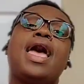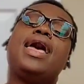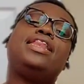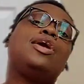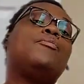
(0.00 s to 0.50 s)

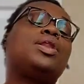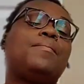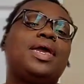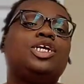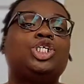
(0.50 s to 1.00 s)
And they want to
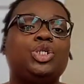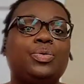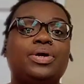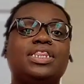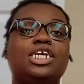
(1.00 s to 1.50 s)
make
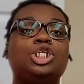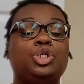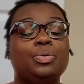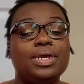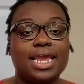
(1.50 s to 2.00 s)
sure that
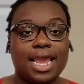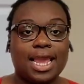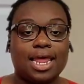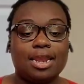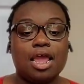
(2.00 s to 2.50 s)
you
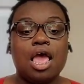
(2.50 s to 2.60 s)
can